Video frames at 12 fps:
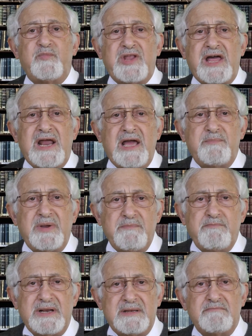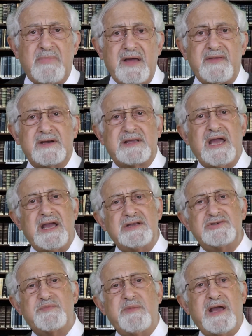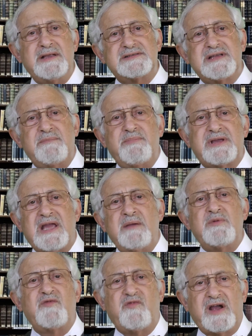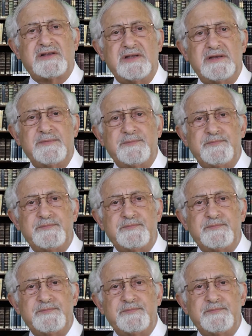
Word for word: that had been bitten by their cage mates and became infected.